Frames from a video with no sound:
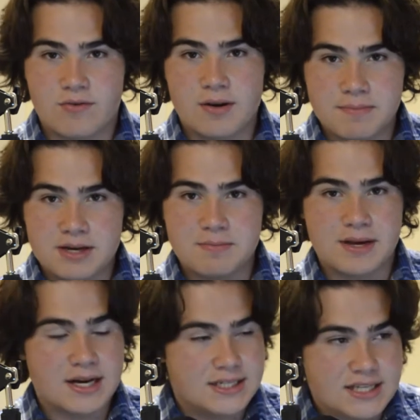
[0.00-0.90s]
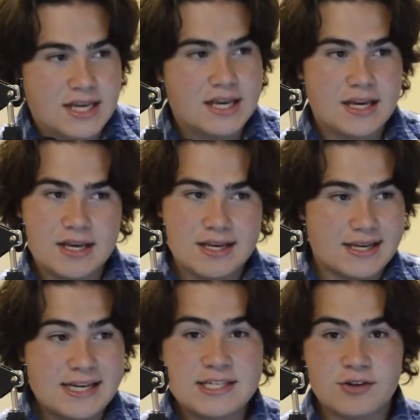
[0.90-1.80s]
for Embiid because
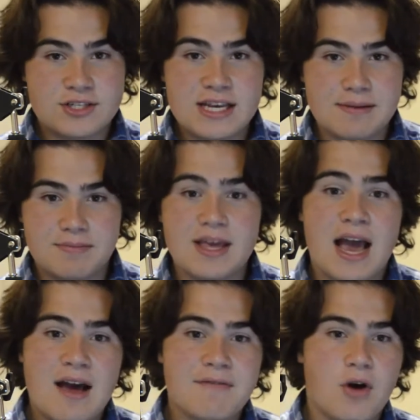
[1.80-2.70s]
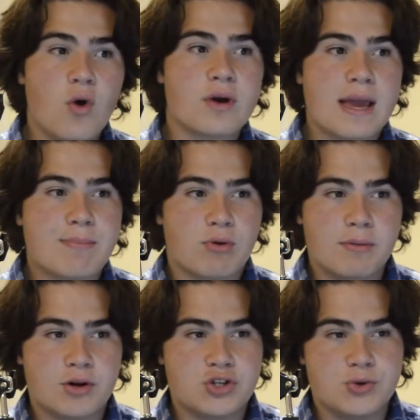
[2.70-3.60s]
he's their team. They have okay
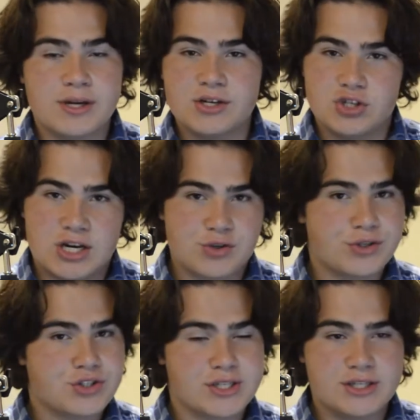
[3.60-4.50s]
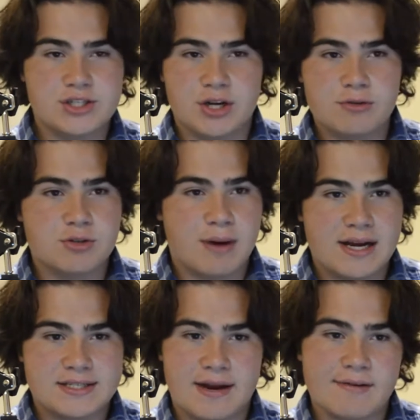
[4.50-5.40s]
perimeter shooting and Josh Richardson,
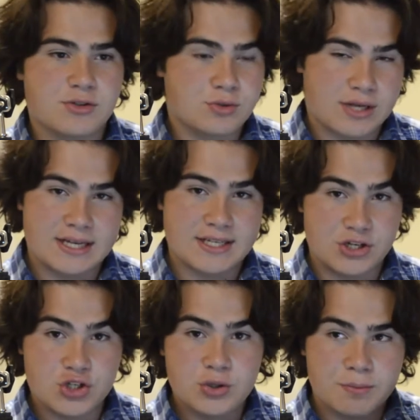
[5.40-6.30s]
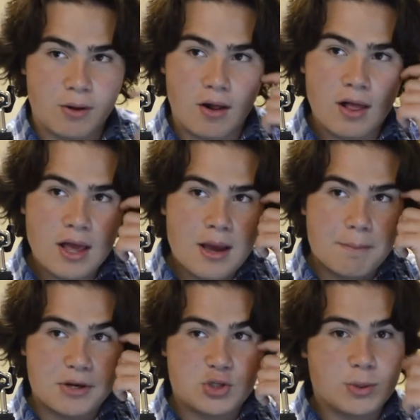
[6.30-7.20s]
Tobias Harris, those guys can shoot the ball,
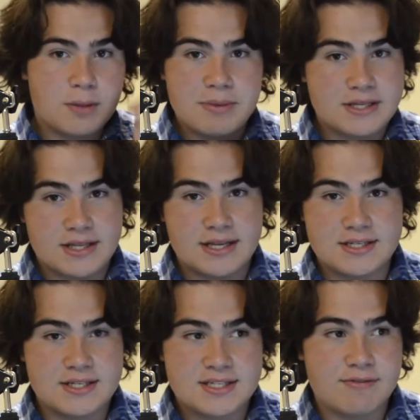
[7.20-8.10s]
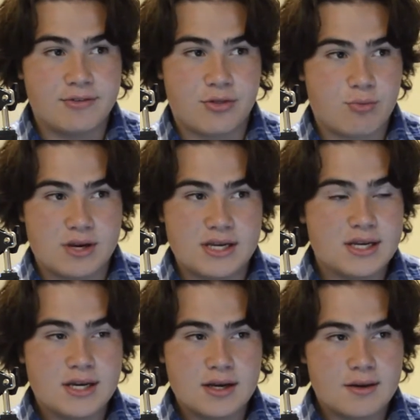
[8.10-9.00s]
but Joel Embiid is a 7'3"
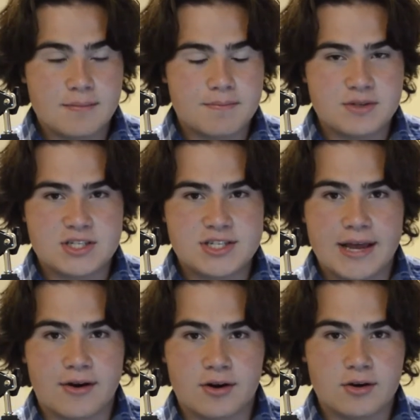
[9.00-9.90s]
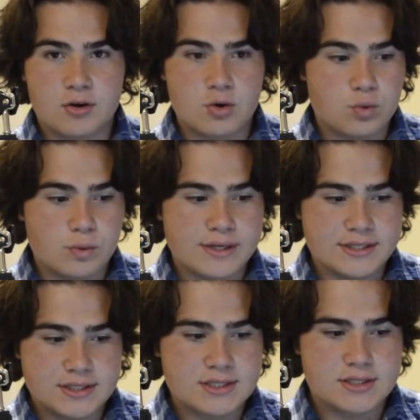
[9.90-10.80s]
center who
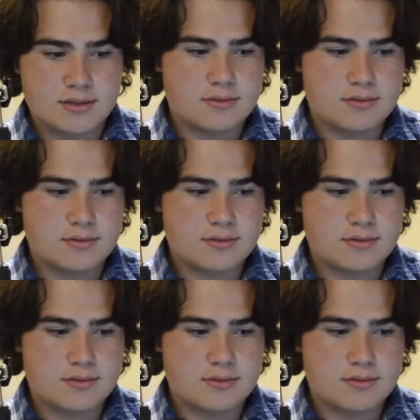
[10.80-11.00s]
is